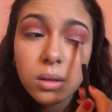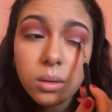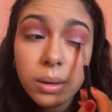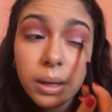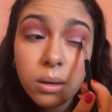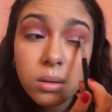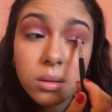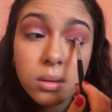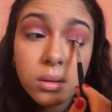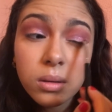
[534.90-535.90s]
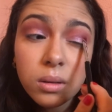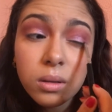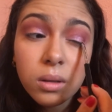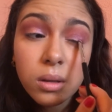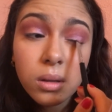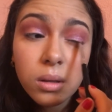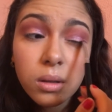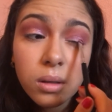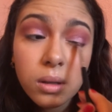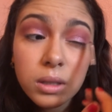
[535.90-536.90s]
Wow,
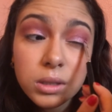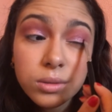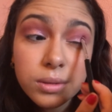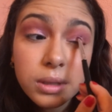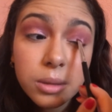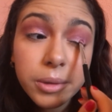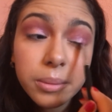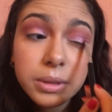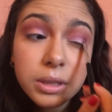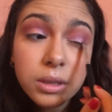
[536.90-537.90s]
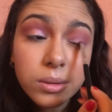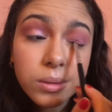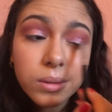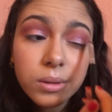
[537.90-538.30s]
that's really pigmented too.